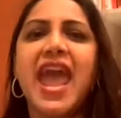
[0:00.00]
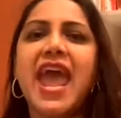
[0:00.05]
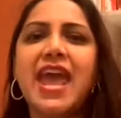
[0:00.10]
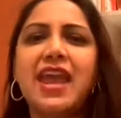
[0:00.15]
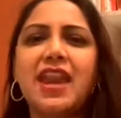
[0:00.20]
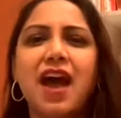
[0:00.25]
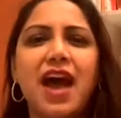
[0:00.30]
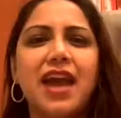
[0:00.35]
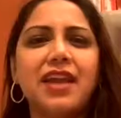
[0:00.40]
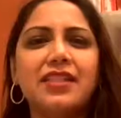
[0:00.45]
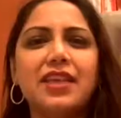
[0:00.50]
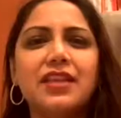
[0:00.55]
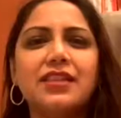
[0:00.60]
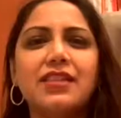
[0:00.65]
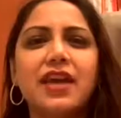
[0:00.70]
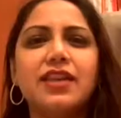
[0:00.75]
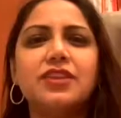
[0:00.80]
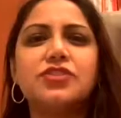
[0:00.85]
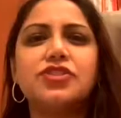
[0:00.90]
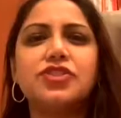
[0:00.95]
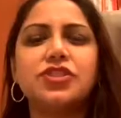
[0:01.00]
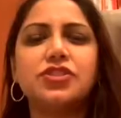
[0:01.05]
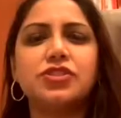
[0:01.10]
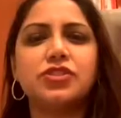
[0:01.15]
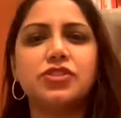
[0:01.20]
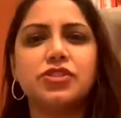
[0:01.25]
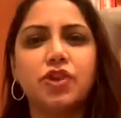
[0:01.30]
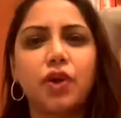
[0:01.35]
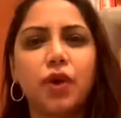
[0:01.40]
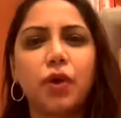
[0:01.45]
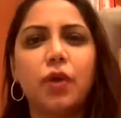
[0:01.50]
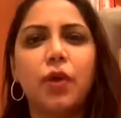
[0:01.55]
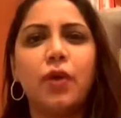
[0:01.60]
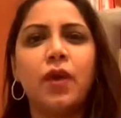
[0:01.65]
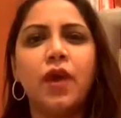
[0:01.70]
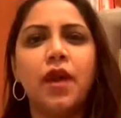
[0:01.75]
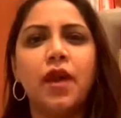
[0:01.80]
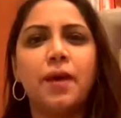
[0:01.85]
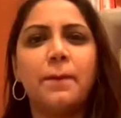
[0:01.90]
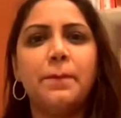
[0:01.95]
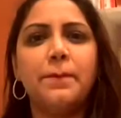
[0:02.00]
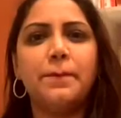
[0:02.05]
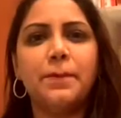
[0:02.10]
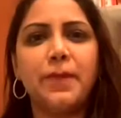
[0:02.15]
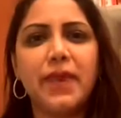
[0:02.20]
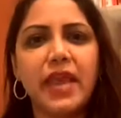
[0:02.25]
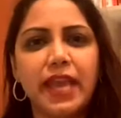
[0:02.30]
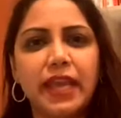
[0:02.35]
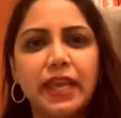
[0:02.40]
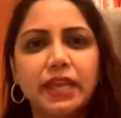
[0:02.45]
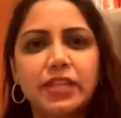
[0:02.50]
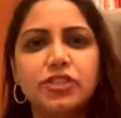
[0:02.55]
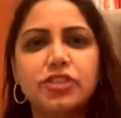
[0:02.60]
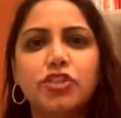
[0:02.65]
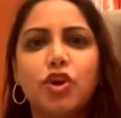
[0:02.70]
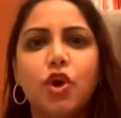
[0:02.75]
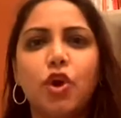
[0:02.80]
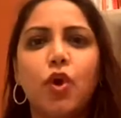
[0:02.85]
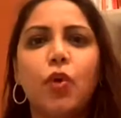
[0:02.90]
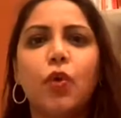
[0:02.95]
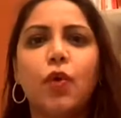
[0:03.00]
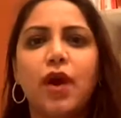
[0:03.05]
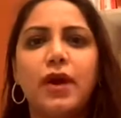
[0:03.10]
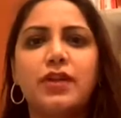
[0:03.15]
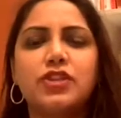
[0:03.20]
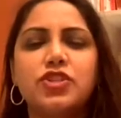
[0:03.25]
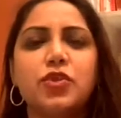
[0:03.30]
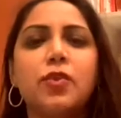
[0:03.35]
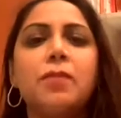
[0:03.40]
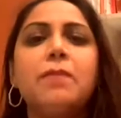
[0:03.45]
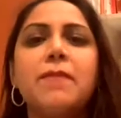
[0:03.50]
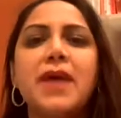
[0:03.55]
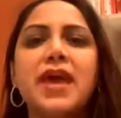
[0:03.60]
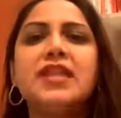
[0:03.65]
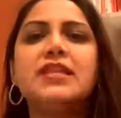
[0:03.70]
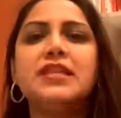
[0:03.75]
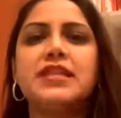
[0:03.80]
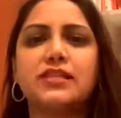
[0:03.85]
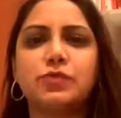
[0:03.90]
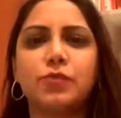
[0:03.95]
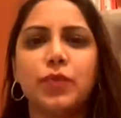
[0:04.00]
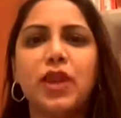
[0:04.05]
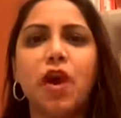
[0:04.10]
And I think that is just so big, so tremendous.